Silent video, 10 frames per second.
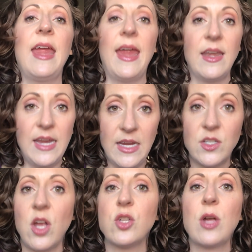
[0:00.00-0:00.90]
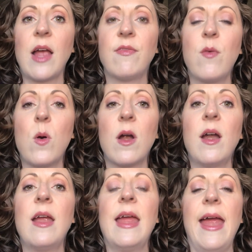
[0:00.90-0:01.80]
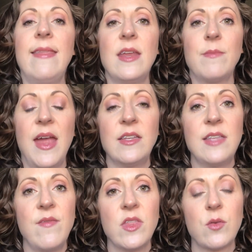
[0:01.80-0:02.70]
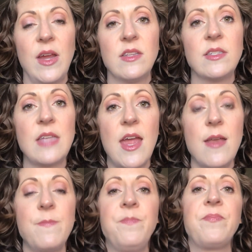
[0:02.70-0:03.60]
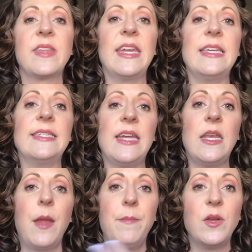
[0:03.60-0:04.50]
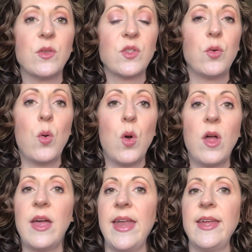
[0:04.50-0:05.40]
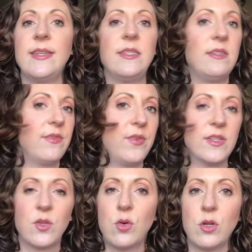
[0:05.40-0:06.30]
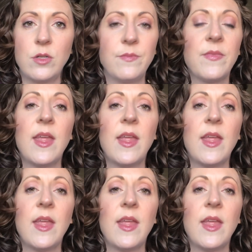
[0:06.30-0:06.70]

and he's on track 4, and then my 7th grade son is in middle school at a different school,